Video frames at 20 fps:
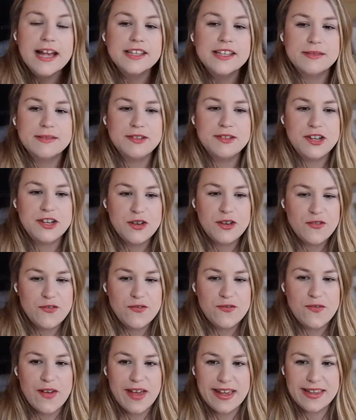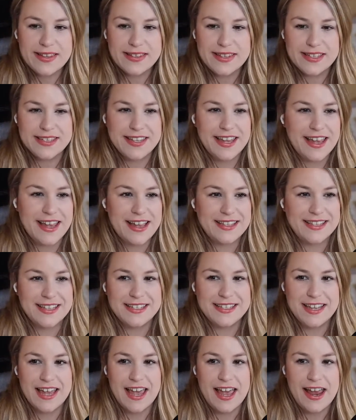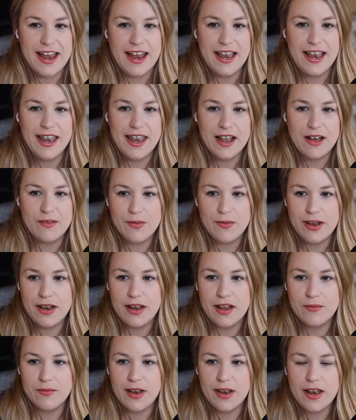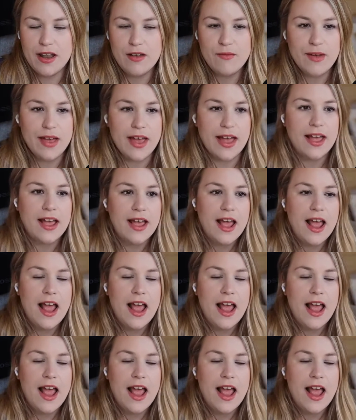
Some new faces here today. Love it, love it, love it.